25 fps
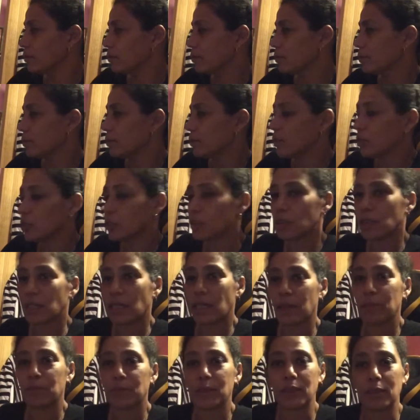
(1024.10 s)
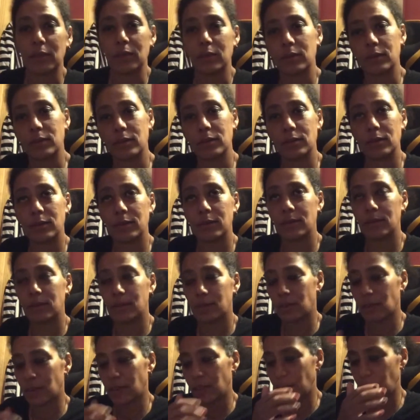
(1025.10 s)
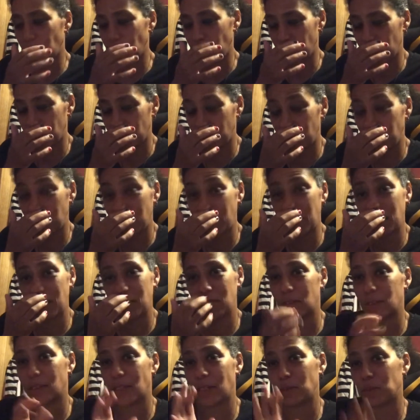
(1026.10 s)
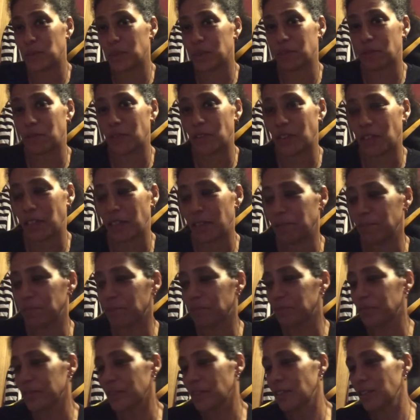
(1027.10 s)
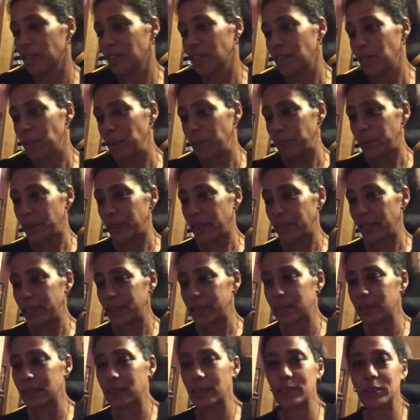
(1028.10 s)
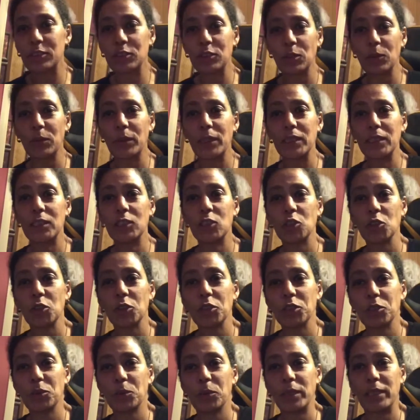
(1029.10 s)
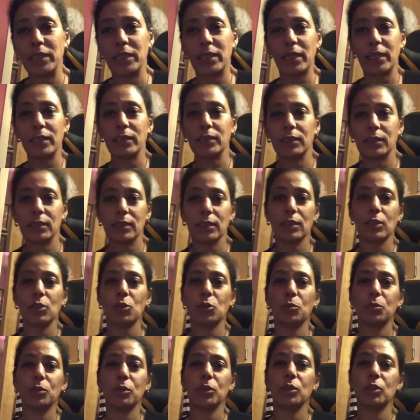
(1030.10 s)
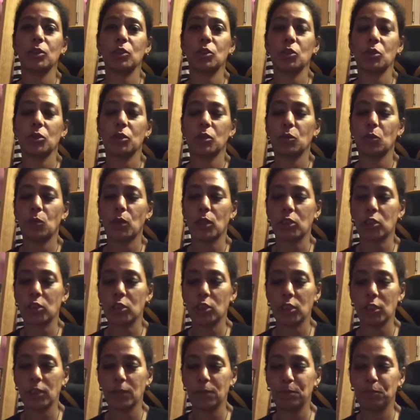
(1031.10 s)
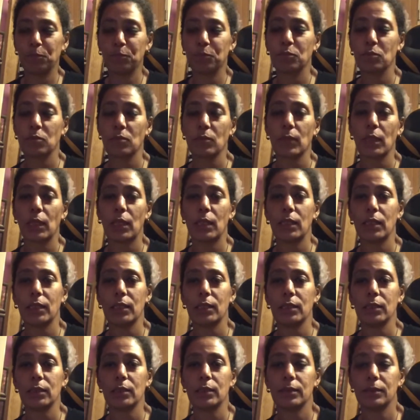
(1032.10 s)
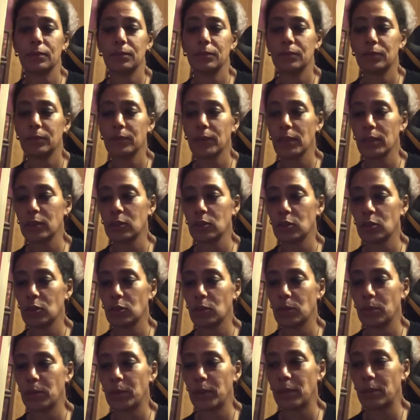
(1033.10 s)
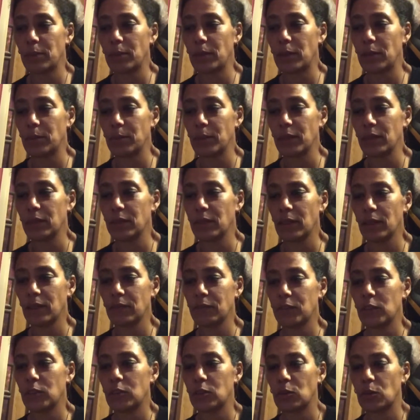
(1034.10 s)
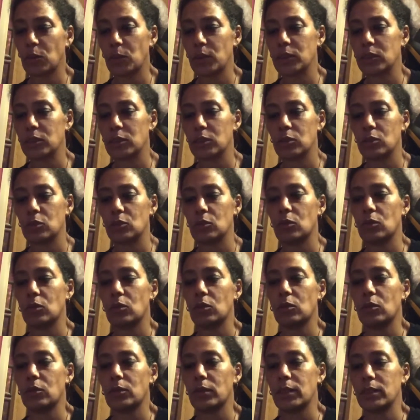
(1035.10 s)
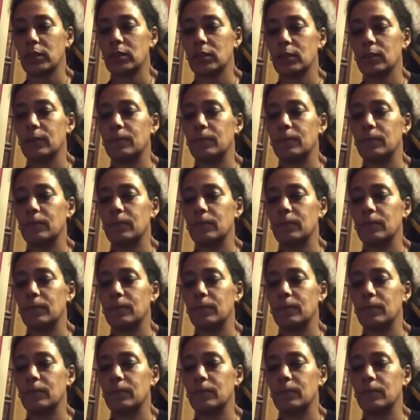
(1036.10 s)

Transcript: I should have kept it and done it now. But yeah, well, that was funny. But yes, so I enjoyed doing that, and I hope you enjoyed watching and get to know a bit about me. I think I've done the questions all right.